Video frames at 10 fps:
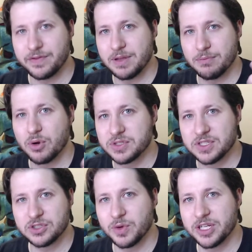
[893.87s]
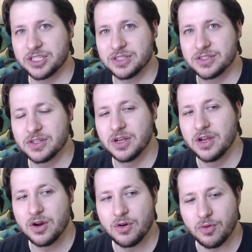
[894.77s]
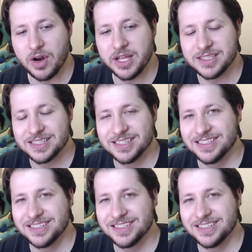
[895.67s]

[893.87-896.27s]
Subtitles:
in both situations, right?